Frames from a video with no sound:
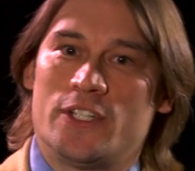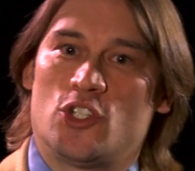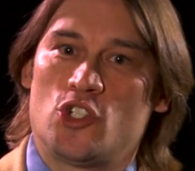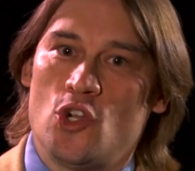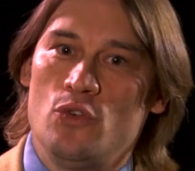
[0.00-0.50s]

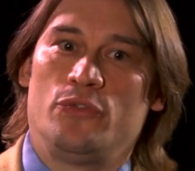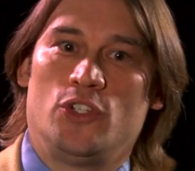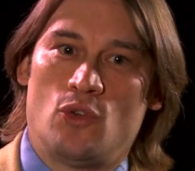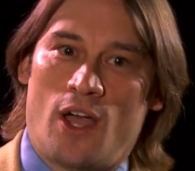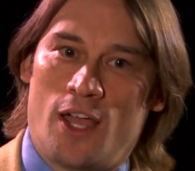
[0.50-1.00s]
that so
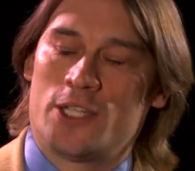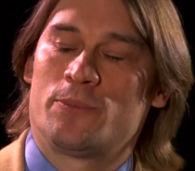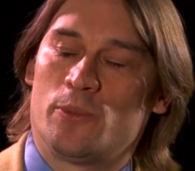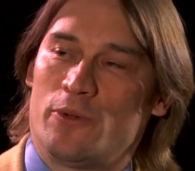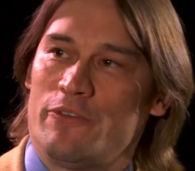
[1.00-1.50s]
few
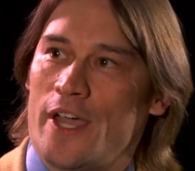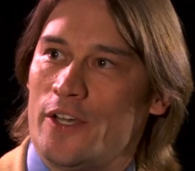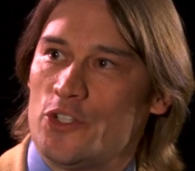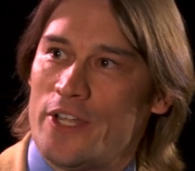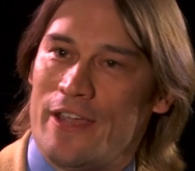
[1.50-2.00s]
hospital
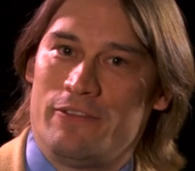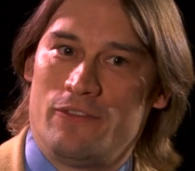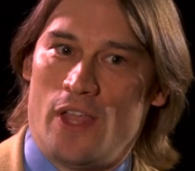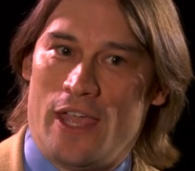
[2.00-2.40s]
providers have,